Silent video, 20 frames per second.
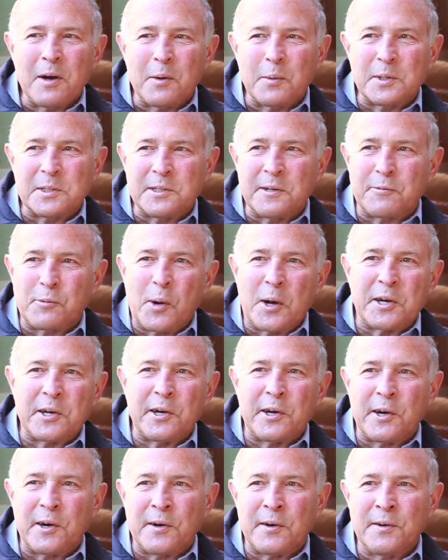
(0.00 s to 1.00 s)
we lived 1
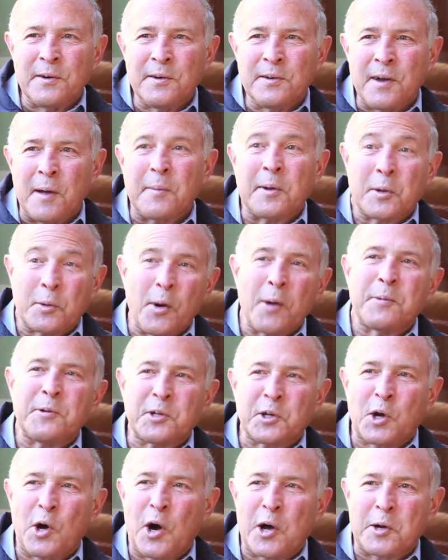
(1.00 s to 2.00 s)
year. I grew up in
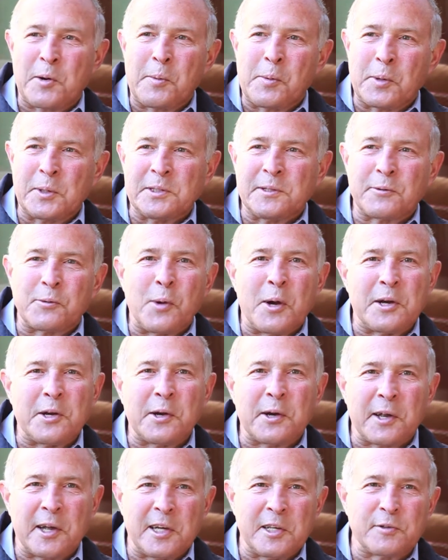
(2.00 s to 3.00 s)
Chicago, but we lived 1
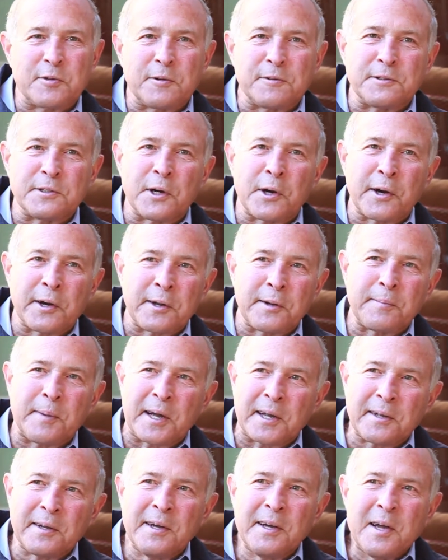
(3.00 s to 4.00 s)
year in Gainesville, Florida.
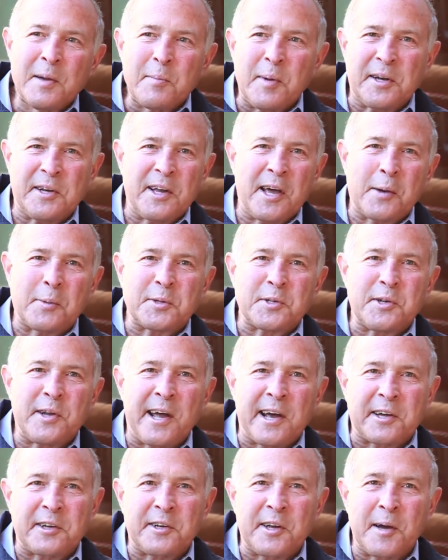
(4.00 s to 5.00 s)
My dad was an
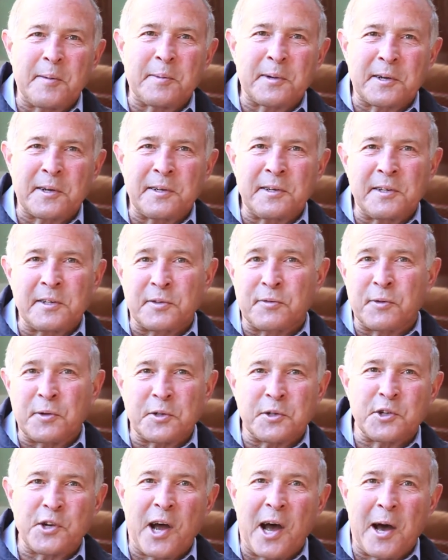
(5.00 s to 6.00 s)
academic, and his
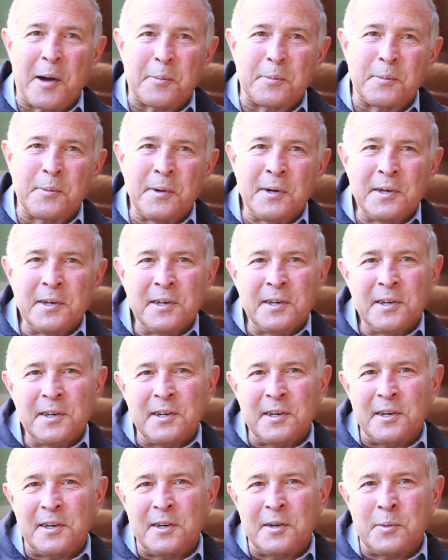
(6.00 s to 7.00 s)
first job
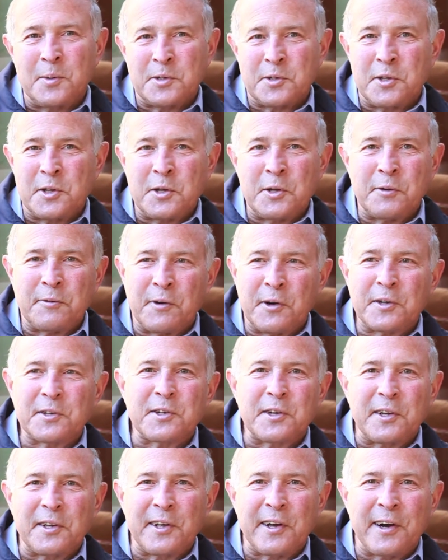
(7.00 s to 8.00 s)
was at the
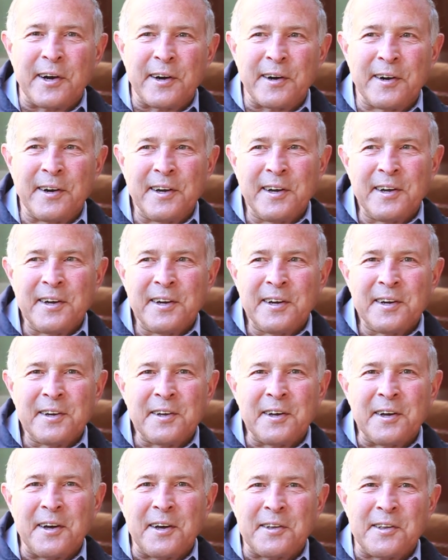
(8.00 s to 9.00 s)
university there.
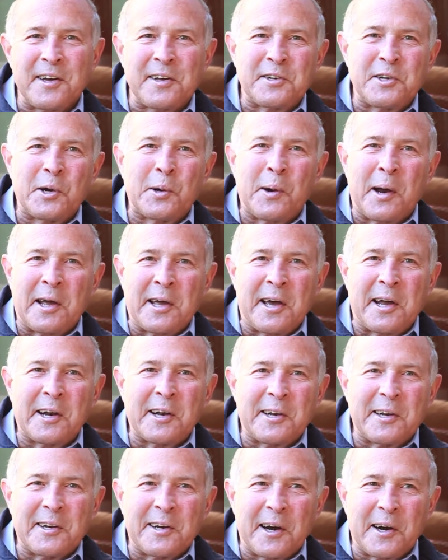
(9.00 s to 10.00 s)
That year, I
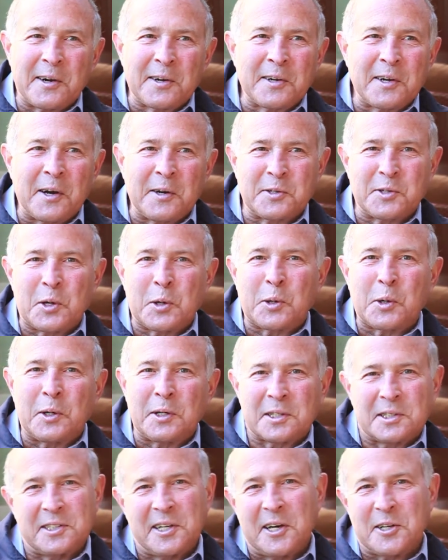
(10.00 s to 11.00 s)
edited our
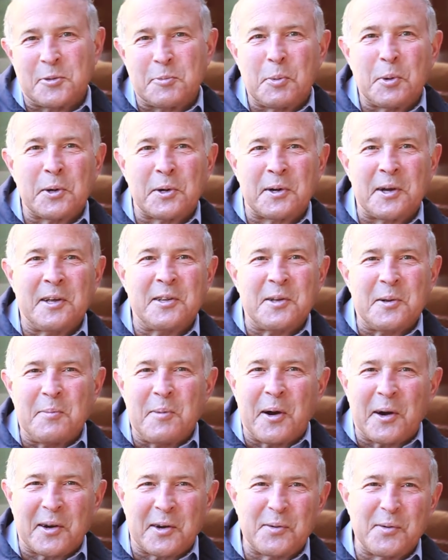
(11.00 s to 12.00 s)
so-called class book on the
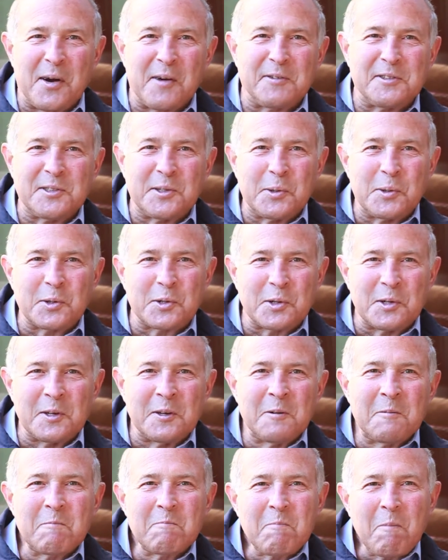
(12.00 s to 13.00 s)
American Revolution.
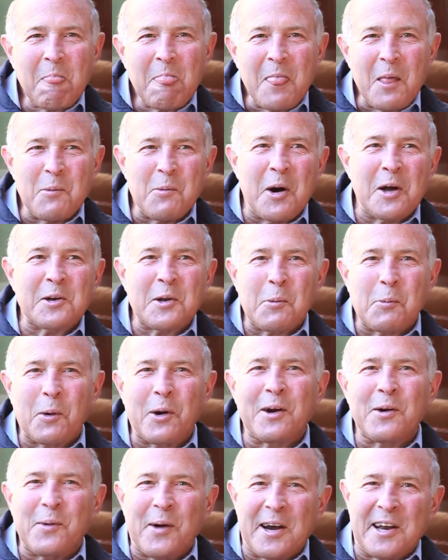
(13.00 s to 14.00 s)
Wound up
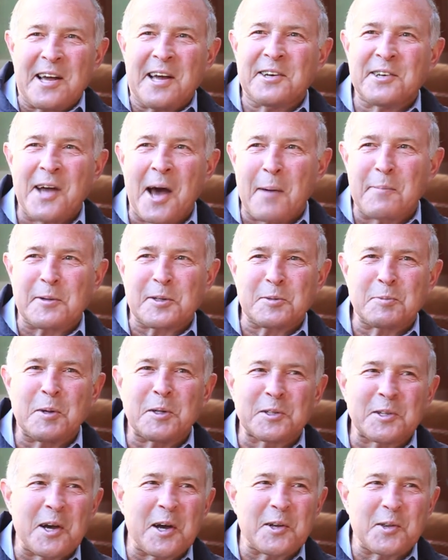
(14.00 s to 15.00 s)
writing on topics
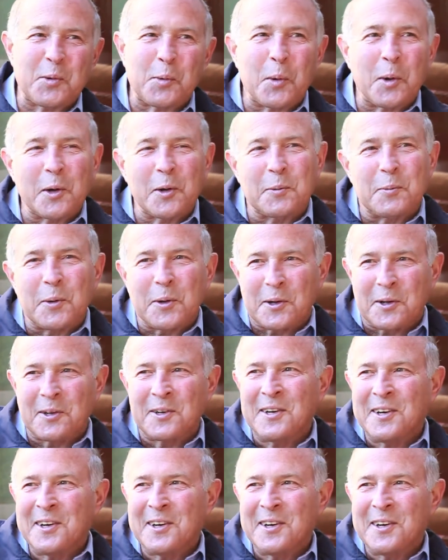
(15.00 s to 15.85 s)
mostly out of the World Book.